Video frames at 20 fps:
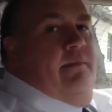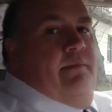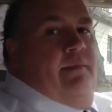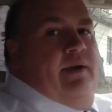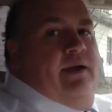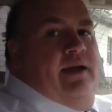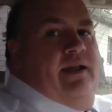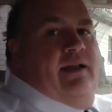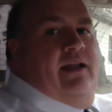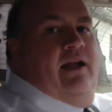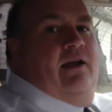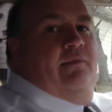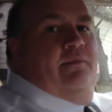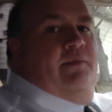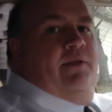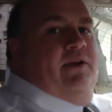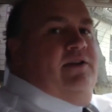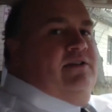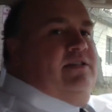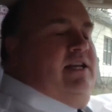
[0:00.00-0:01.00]
But, oh,
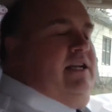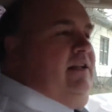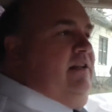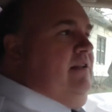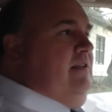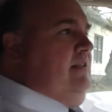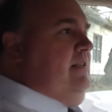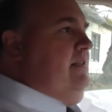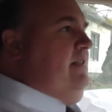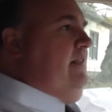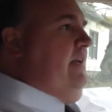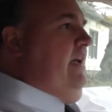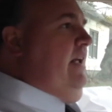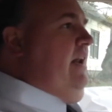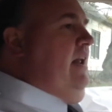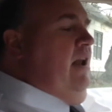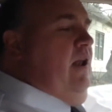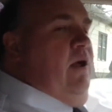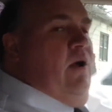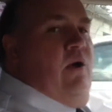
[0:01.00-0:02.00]
there's Nicholas. He's
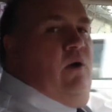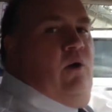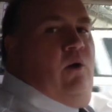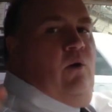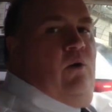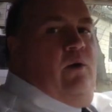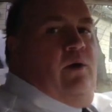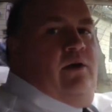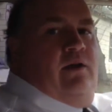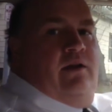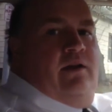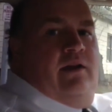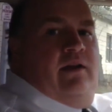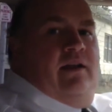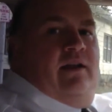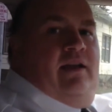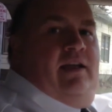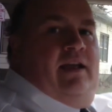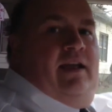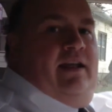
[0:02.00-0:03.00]
saying hello.
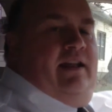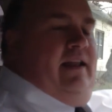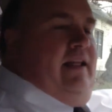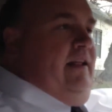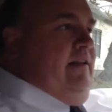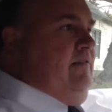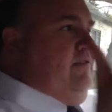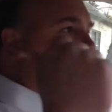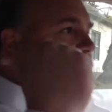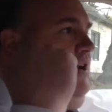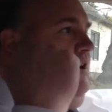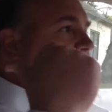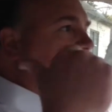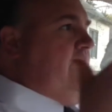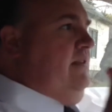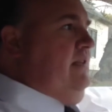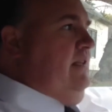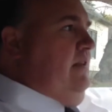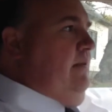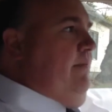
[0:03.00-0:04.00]
And then
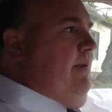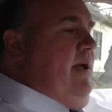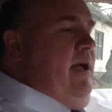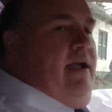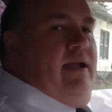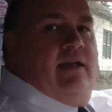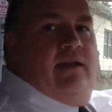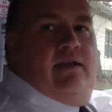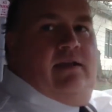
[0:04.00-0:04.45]
Jonathan's in the back.